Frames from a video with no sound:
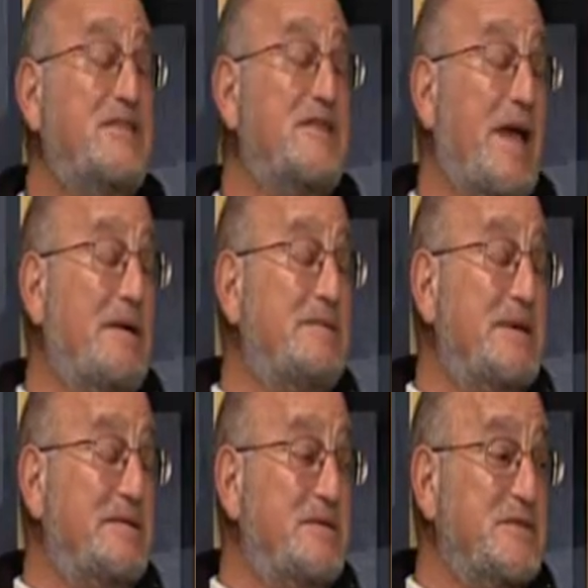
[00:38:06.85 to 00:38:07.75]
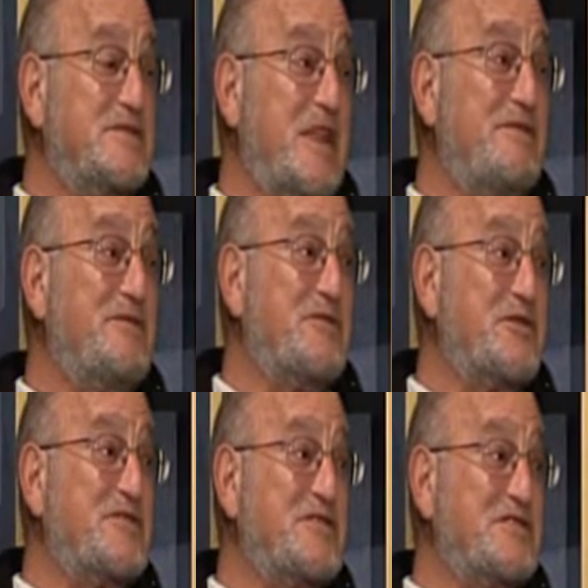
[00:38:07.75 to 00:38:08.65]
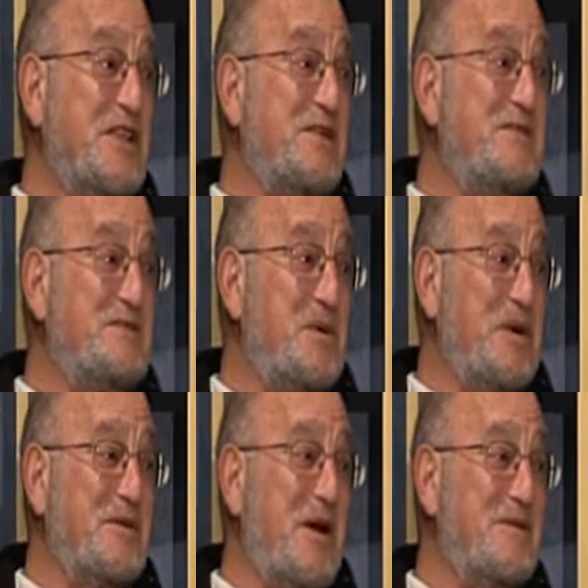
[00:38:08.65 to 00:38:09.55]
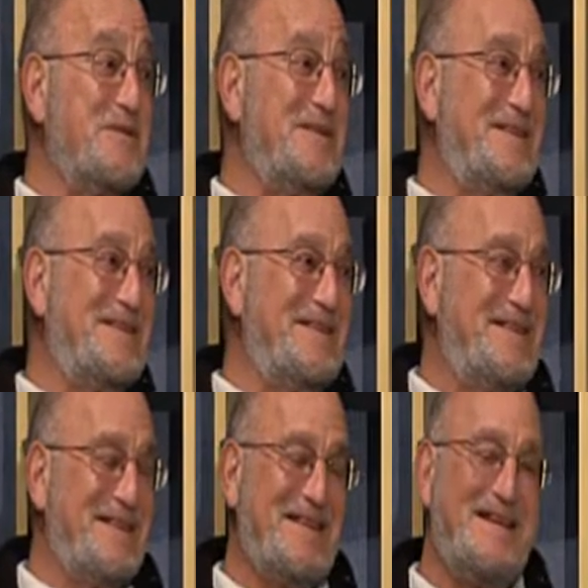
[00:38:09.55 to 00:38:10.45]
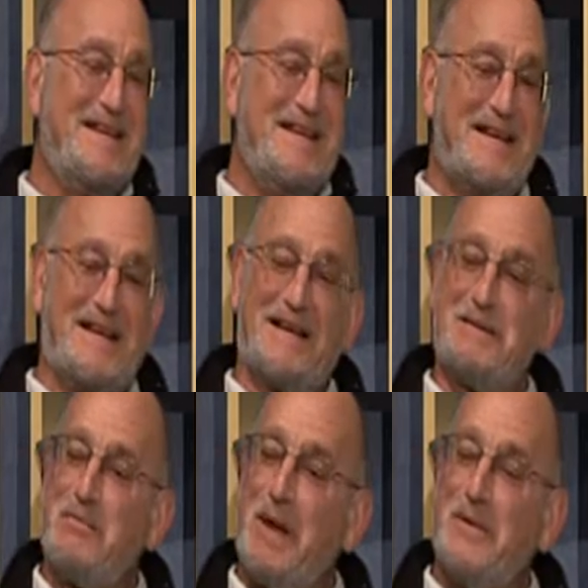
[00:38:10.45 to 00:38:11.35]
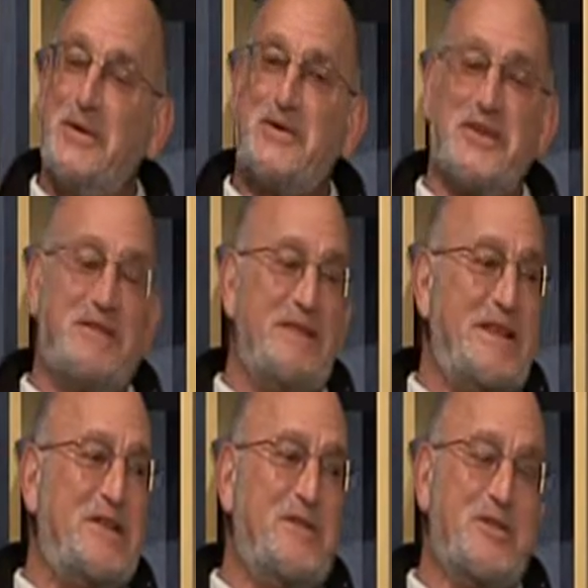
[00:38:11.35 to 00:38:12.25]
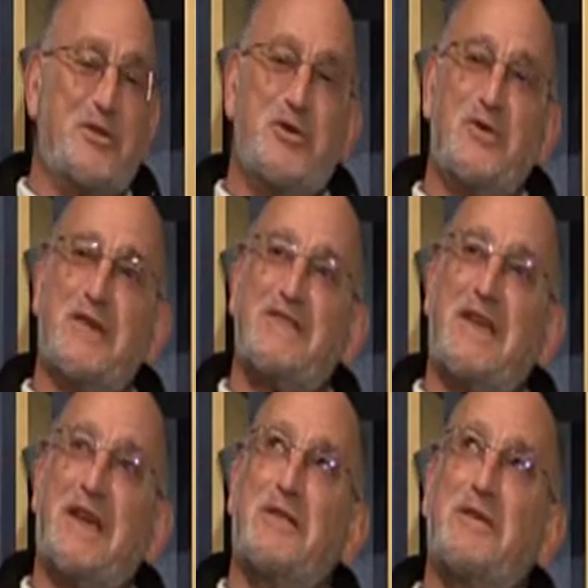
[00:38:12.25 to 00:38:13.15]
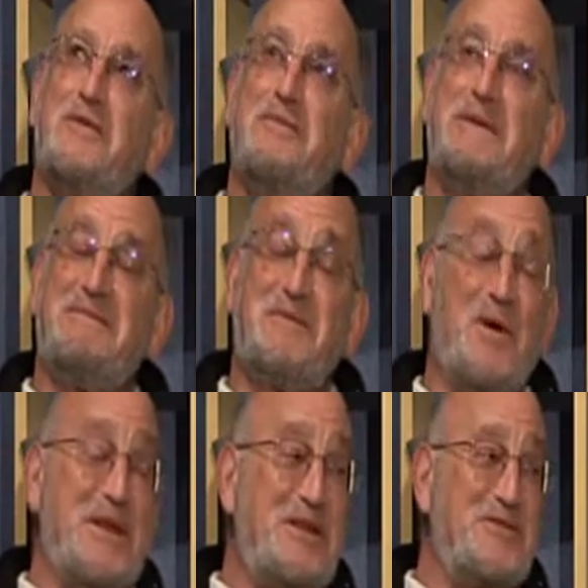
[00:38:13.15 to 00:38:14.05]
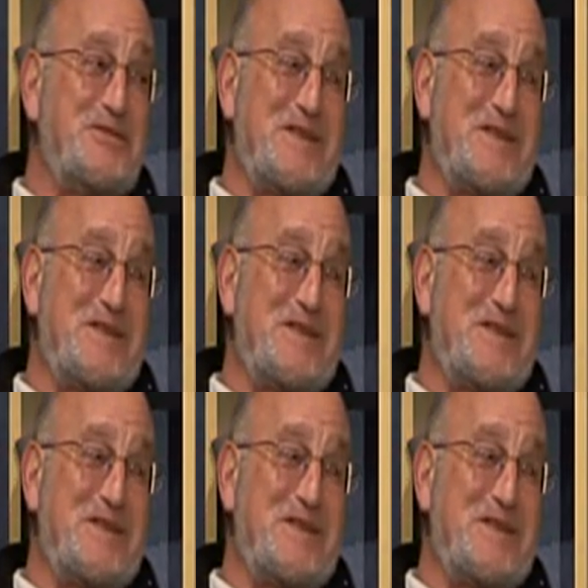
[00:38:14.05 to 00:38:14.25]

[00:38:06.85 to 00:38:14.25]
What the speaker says: time with Slavin versus Slavin quite often. Probably should have an interview of the two of us together. Could be quite interesting.